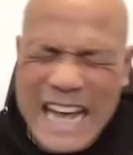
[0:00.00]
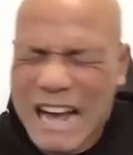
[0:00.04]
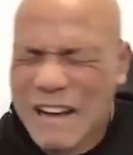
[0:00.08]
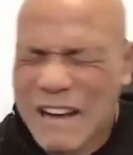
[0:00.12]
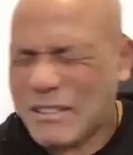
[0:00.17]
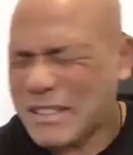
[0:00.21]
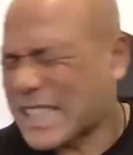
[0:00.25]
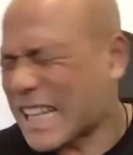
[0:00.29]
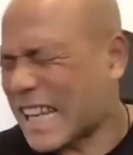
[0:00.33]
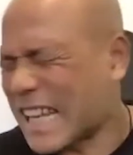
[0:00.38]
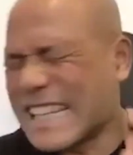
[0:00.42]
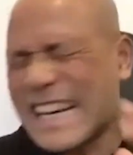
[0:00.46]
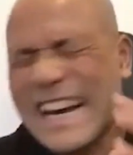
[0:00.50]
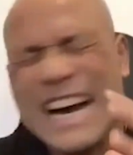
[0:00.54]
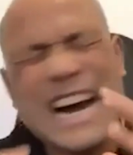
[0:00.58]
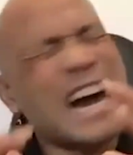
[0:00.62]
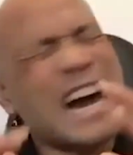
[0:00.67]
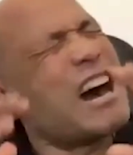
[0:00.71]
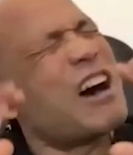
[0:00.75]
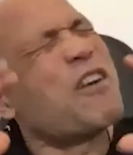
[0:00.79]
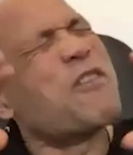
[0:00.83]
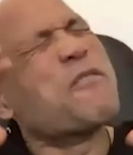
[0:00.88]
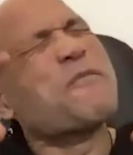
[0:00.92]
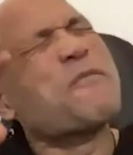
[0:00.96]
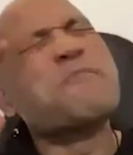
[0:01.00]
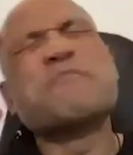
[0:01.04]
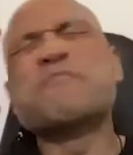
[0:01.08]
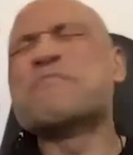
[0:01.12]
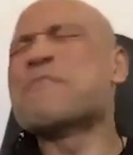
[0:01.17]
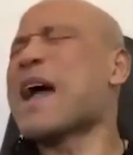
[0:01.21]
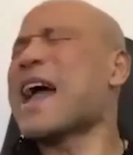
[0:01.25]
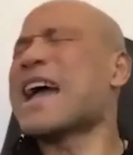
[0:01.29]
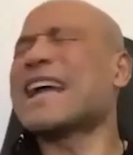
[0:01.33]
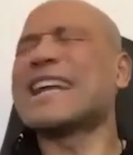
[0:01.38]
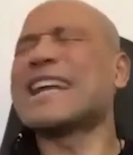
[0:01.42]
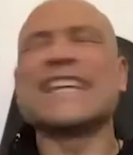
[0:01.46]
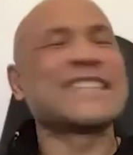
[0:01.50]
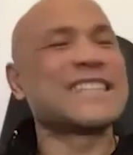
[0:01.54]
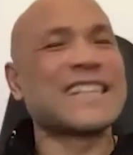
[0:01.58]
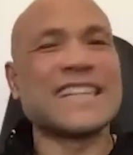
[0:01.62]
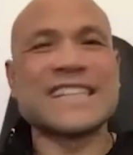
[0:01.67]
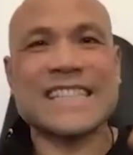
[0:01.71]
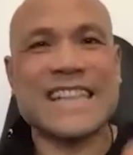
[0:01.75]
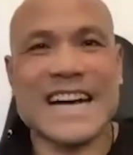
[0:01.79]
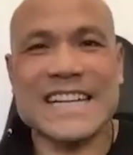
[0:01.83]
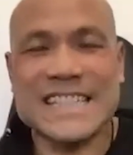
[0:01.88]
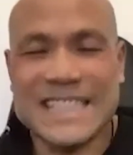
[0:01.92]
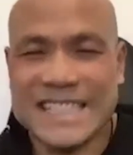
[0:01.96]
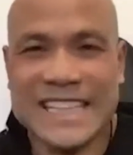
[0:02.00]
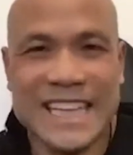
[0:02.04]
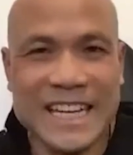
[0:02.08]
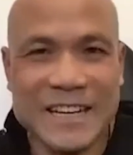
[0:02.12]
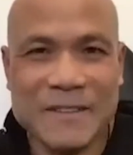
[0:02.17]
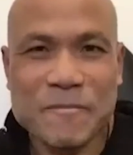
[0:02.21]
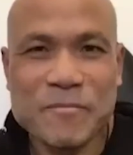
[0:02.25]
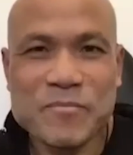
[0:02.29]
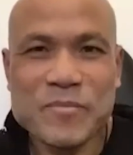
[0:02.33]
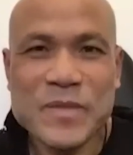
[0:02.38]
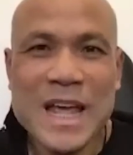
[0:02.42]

It's like, oh man, it's disgusting.